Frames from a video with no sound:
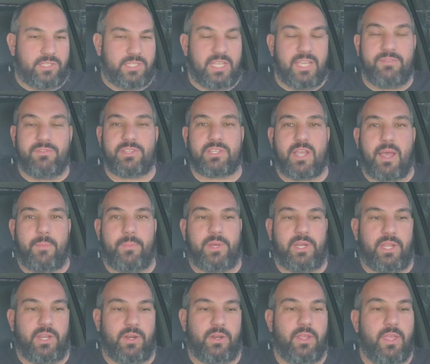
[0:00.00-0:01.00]
Steve is coming
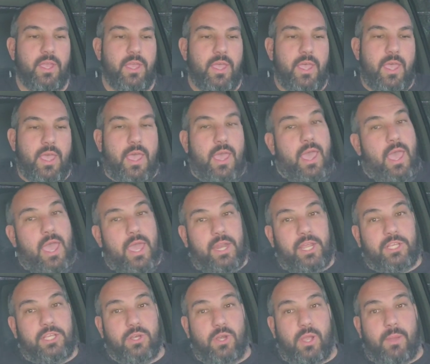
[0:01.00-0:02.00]
here, and
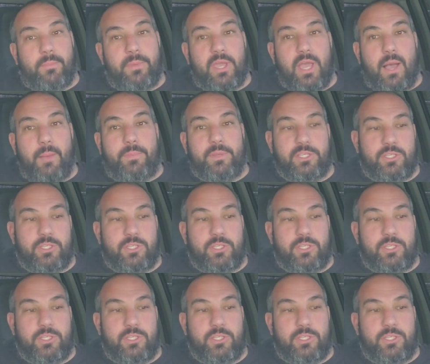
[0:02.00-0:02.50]
he's hooking me up.